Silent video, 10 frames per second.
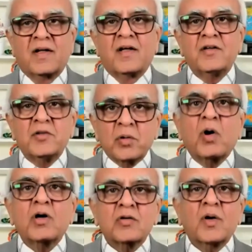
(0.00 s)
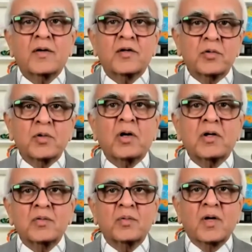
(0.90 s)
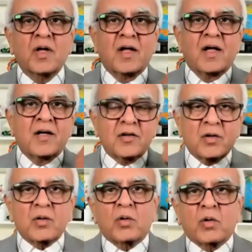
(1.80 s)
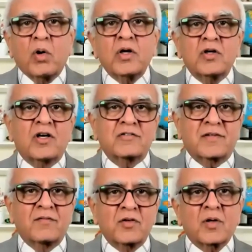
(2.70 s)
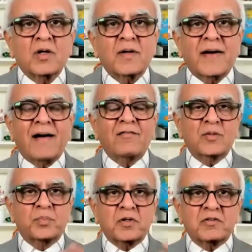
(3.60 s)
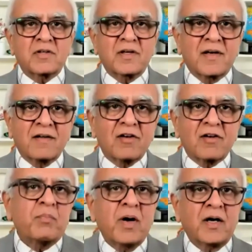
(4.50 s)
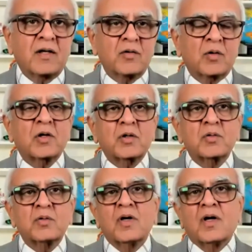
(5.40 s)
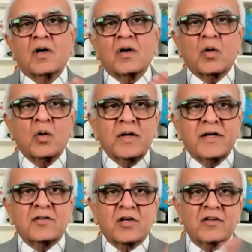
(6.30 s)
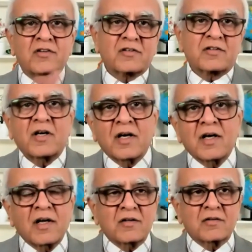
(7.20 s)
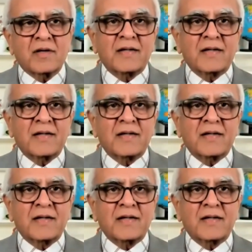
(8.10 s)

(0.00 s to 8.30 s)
You got to grow yourself. You got to have the personal development. You got to grow in 360 degrees.